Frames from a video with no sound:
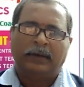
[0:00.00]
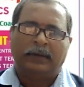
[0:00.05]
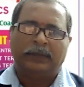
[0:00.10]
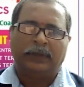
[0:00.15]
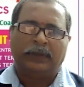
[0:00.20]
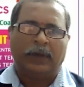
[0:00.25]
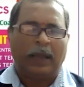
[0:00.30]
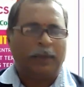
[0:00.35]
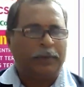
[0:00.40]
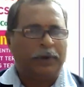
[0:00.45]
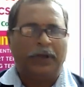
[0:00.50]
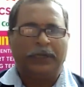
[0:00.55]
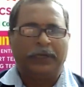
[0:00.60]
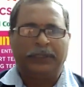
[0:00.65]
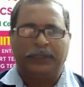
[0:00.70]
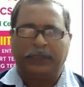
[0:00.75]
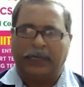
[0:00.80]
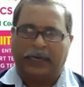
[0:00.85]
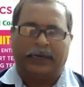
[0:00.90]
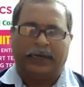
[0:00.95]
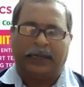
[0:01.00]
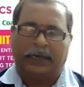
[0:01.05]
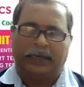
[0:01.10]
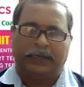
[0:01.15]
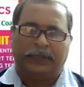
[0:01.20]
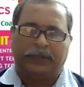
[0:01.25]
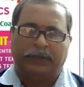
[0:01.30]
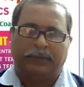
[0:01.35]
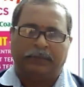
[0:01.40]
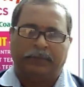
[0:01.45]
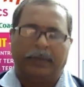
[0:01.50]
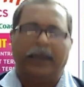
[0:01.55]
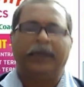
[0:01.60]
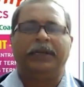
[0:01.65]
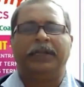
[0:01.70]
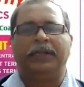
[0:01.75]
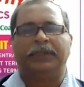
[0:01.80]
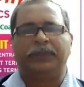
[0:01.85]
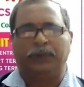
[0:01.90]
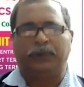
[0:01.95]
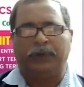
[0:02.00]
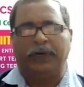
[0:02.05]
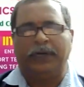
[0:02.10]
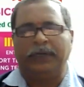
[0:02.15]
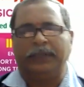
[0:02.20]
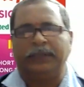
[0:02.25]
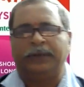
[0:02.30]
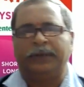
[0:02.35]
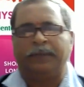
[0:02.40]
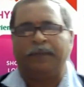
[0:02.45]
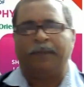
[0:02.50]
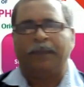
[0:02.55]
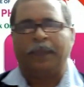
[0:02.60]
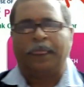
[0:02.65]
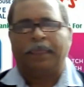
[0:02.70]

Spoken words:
So I'm going to conduct. My dear students,